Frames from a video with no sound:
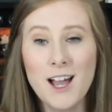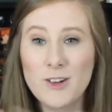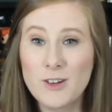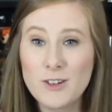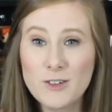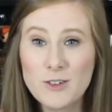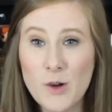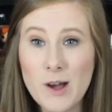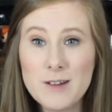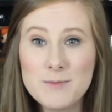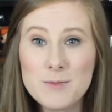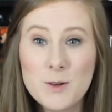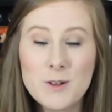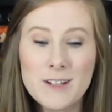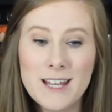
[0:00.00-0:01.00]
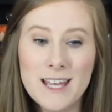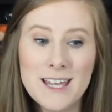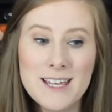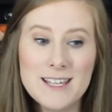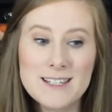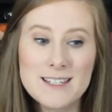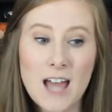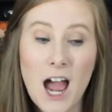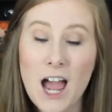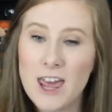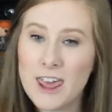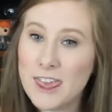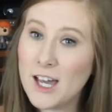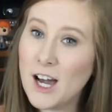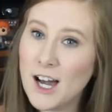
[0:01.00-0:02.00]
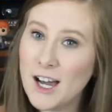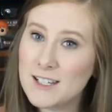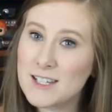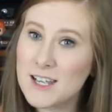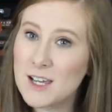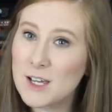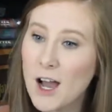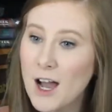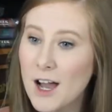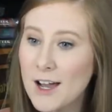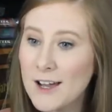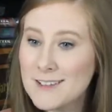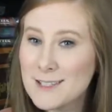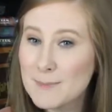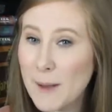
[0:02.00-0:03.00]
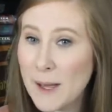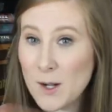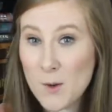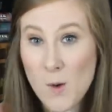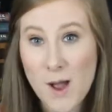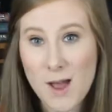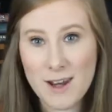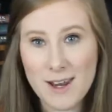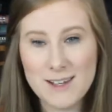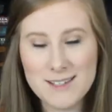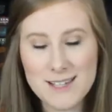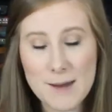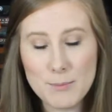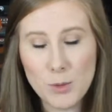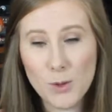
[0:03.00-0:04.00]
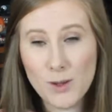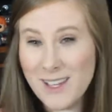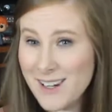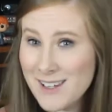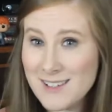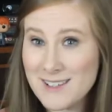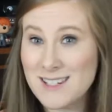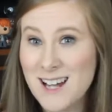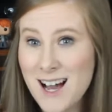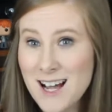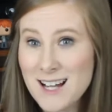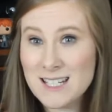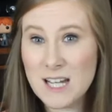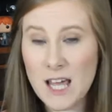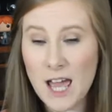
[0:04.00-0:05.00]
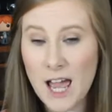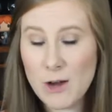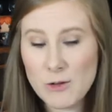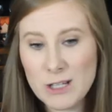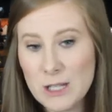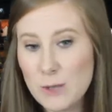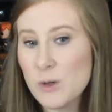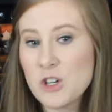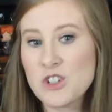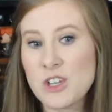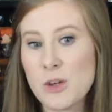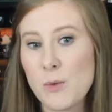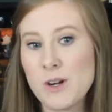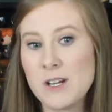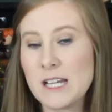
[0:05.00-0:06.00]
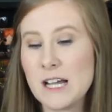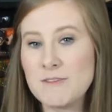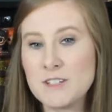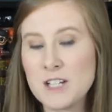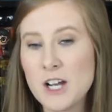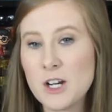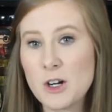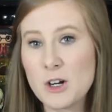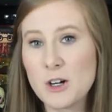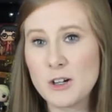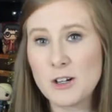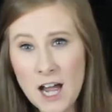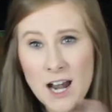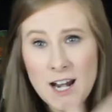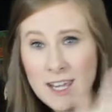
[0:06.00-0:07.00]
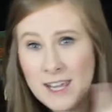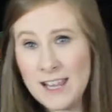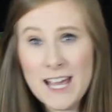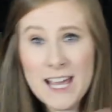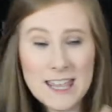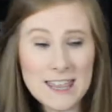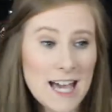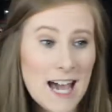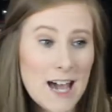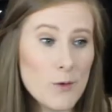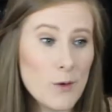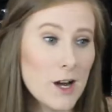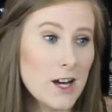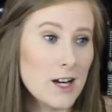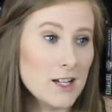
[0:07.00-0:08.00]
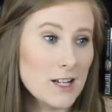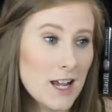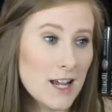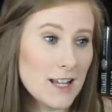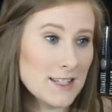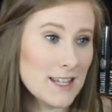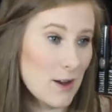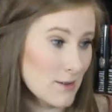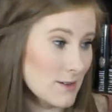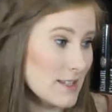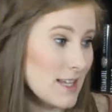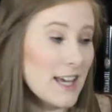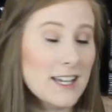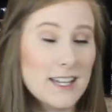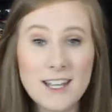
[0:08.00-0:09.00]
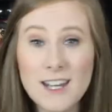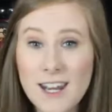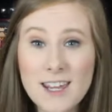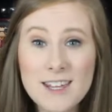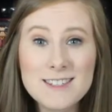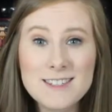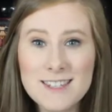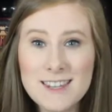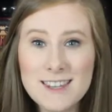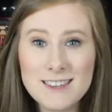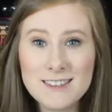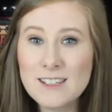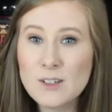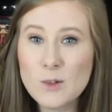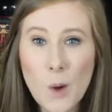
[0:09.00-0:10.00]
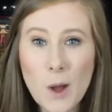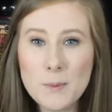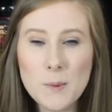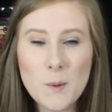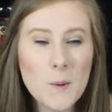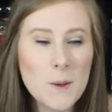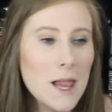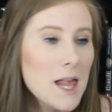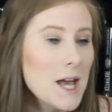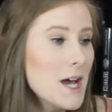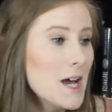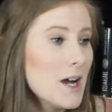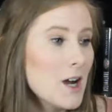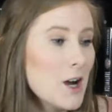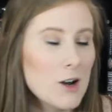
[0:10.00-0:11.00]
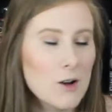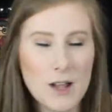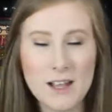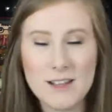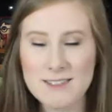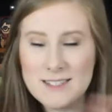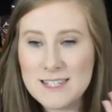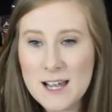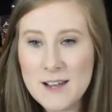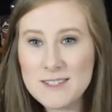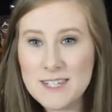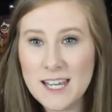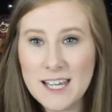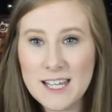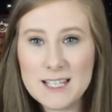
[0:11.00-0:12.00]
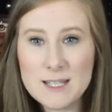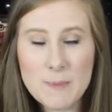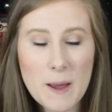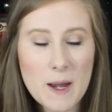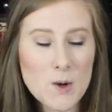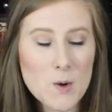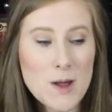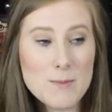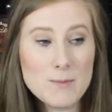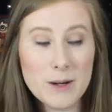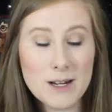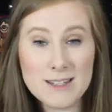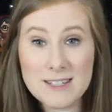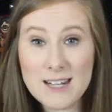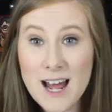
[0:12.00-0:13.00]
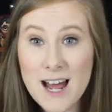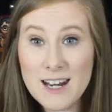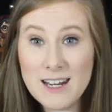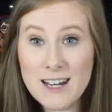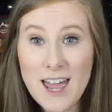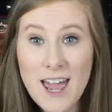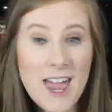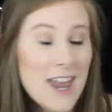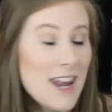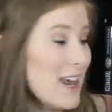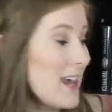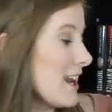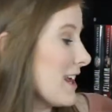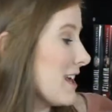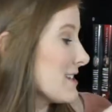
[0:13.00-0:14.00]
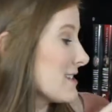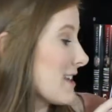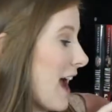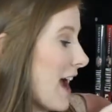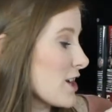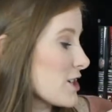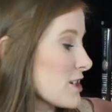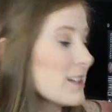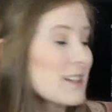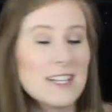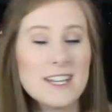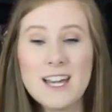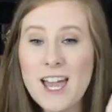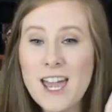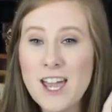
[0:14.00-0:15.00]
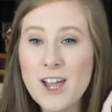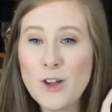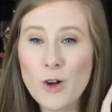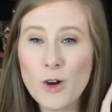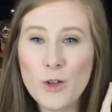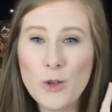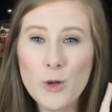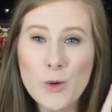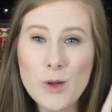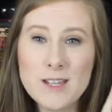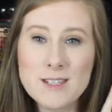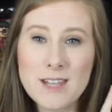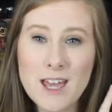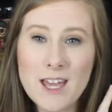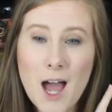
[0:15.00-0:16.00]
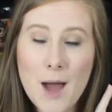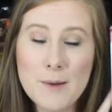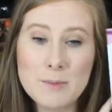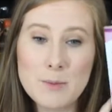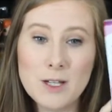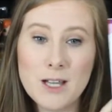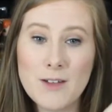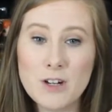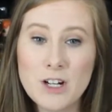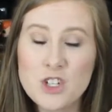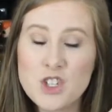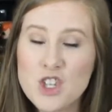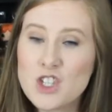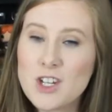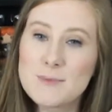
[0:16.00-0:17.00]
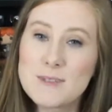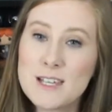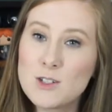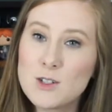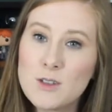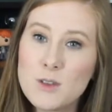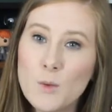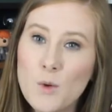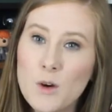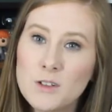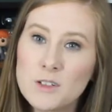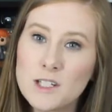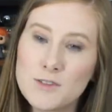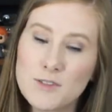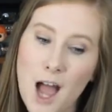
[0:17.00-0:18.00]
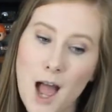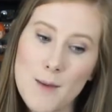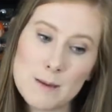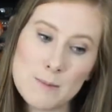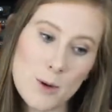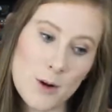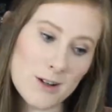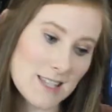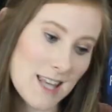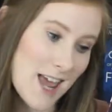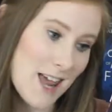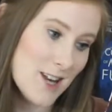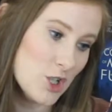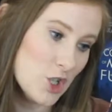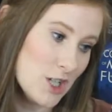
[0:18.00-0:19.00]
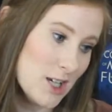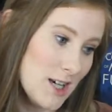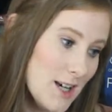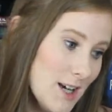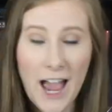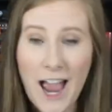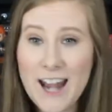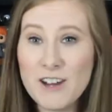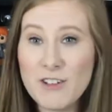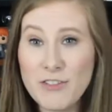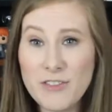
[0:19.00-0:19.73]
Gwenpool is, I thought, Spider-Gwen and Deadpool. It is not. I really wish they wouldn't have done it like that, where it sounds like it is Gwenpool, or it sounds like it's Spider-Gwen, but it's not. And it is actually a girl who is a comic book lover, and she jumps into the world of comic books, and she kind of